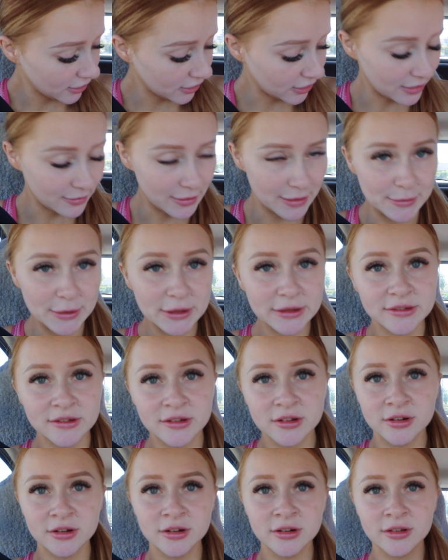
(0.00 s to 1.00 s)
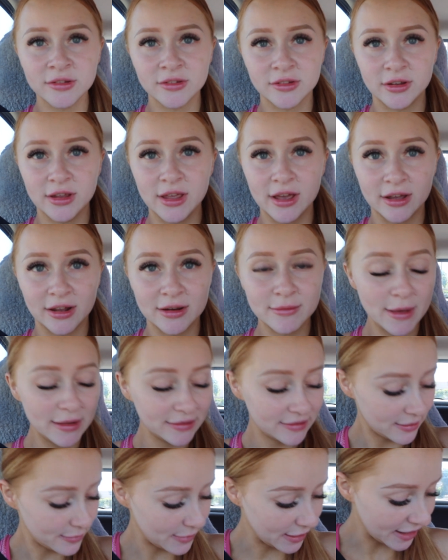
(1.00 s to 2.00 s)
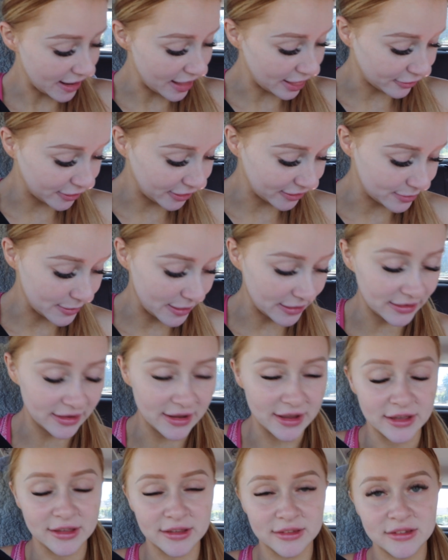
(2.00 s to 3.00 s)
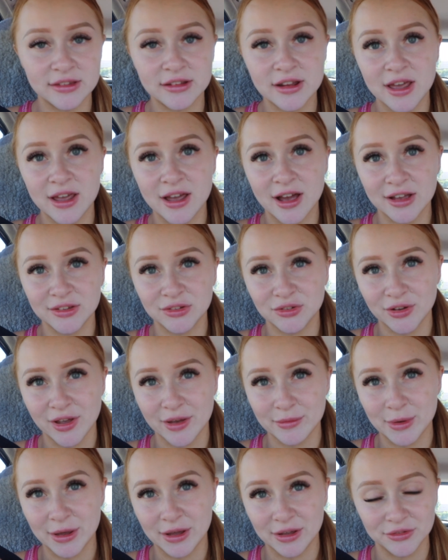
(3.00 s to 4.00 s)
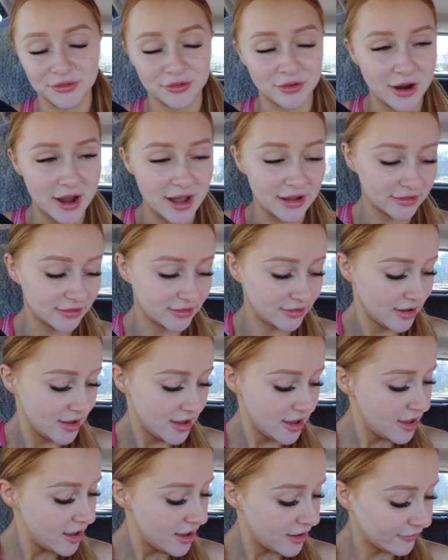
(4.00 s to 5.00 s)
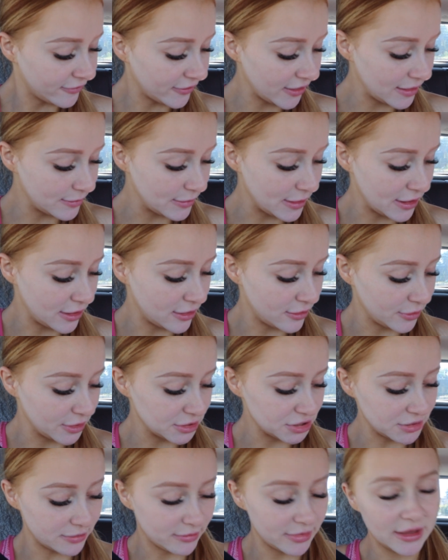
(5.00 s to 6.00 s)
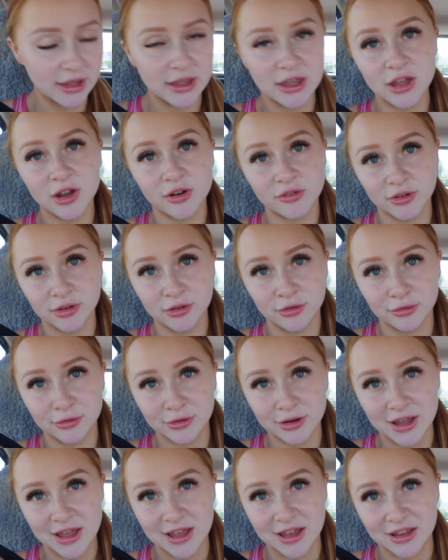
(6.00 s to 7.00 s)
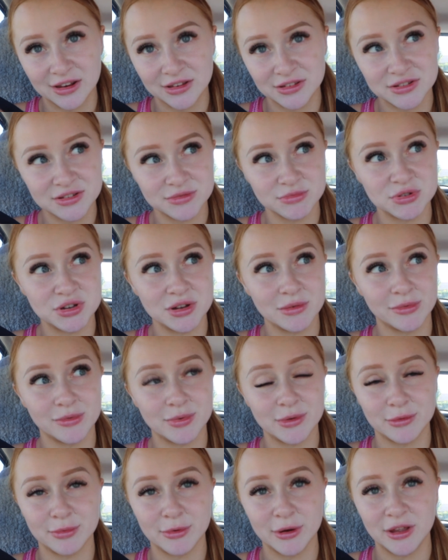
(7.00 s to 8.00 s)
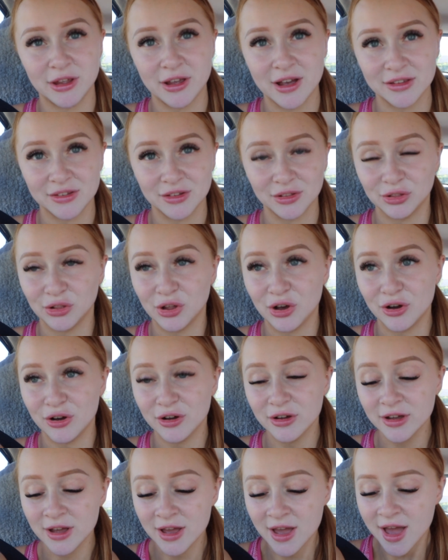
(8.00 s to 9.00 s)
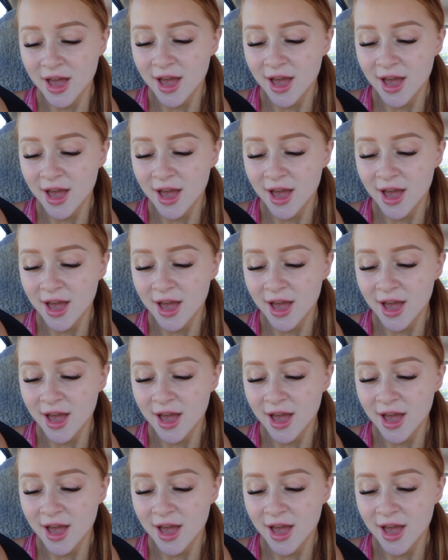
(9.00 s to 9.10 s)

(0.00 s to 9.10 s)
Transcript: got my Monster, so yeah, gonna maintain my calories. But yeah, today I do have my untracked free meal, which I'm thinking grilled and some chips, but I'll bring you guys along.